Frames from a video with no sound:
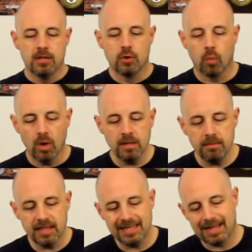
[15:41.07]
The
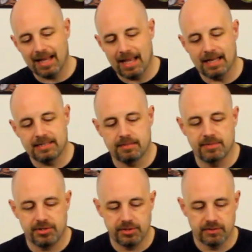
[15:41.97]
one thing that I had
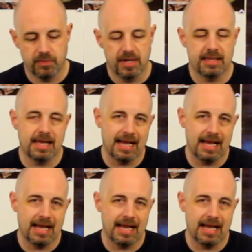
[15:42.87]
some issues with,